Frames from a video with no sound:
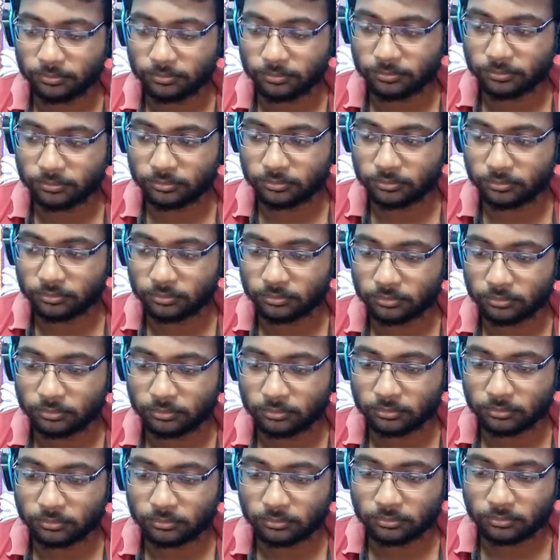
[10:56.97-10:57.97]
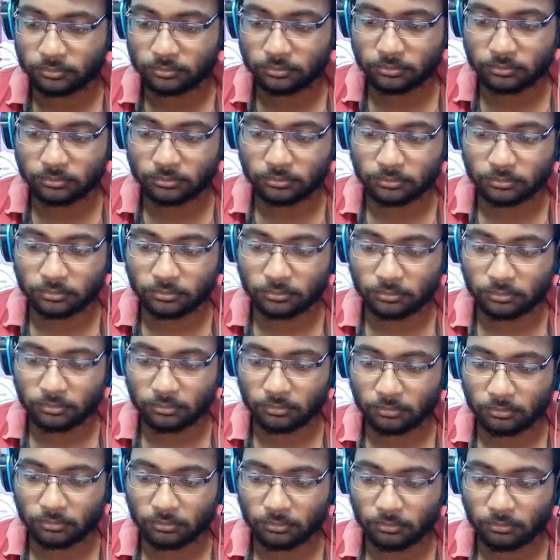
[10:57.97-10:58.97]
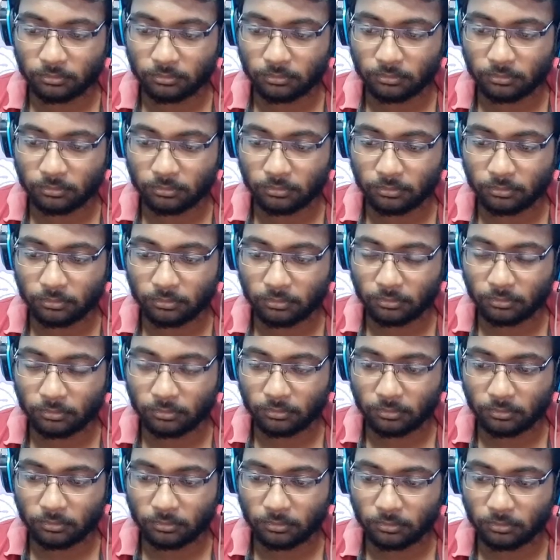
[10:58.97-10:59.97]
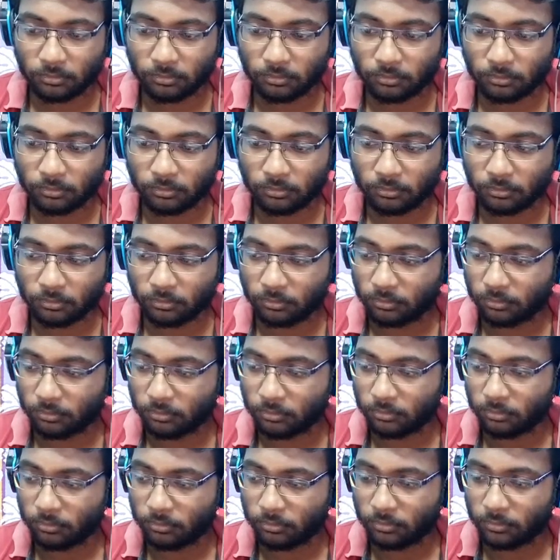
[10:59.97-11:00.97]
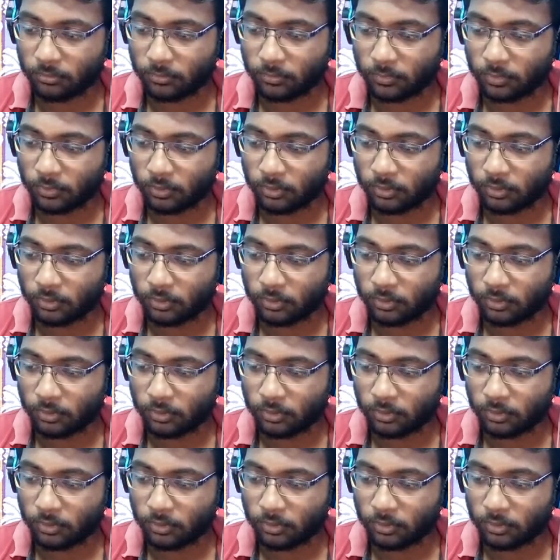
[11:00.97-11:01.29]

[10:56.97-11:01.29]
Nothing is said.